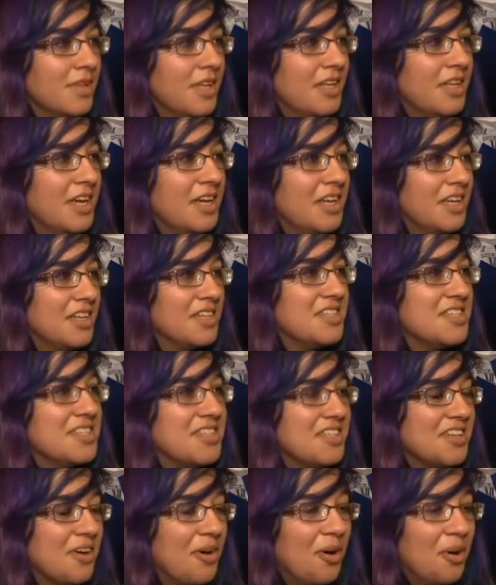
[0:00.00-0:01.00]
And now you get to
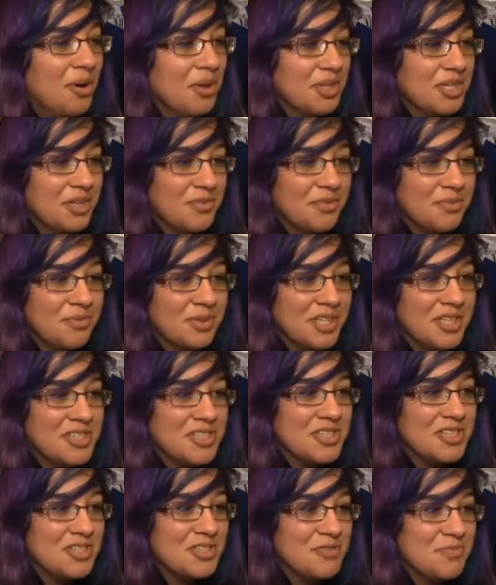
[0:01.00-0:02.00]
see all the different
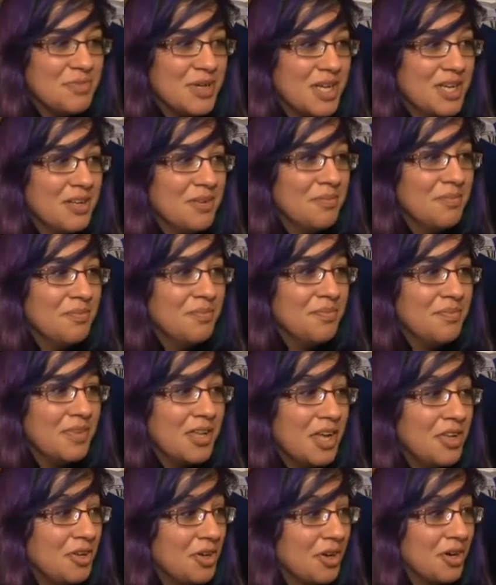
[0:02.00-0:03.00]
places you've been.
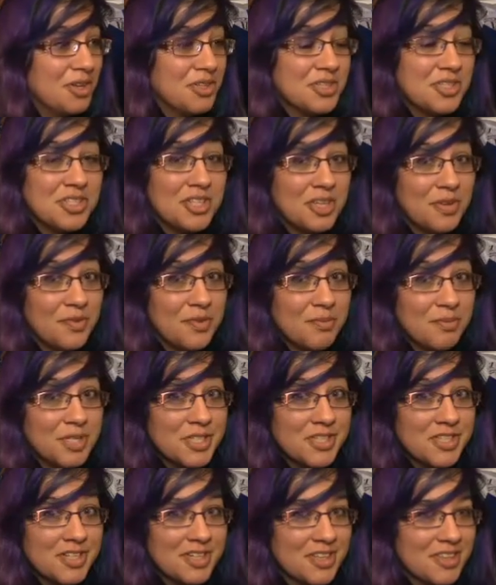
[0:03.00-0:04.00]
And you can also see if you
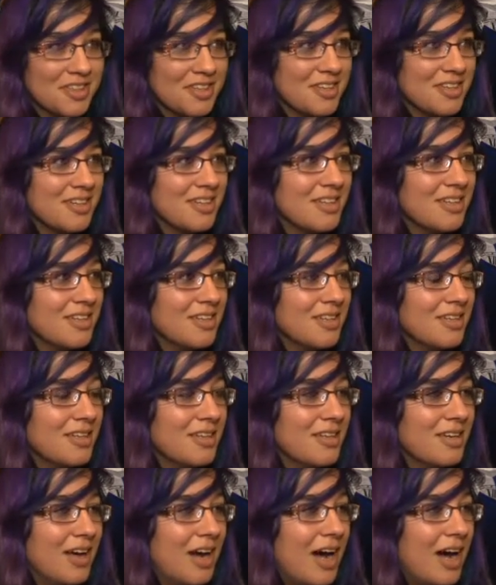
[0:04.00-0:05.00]
missed anything.
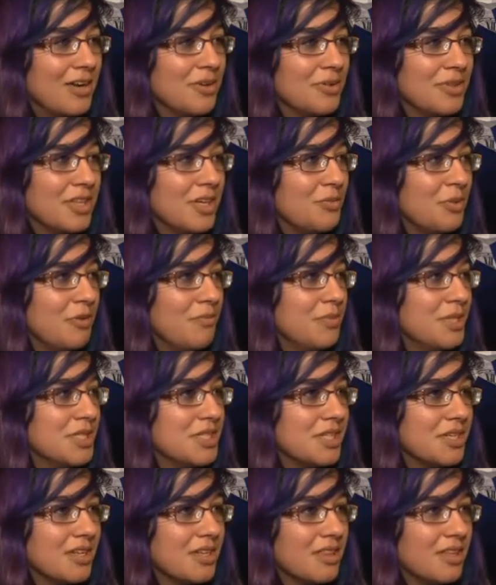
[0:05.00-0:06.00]
I don't think we
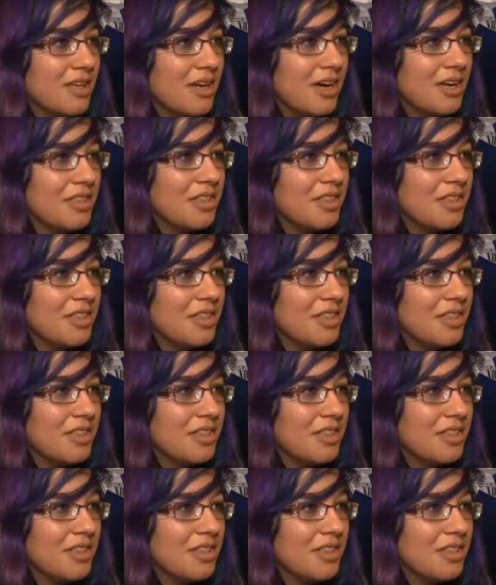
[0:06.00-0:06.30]
missed anything.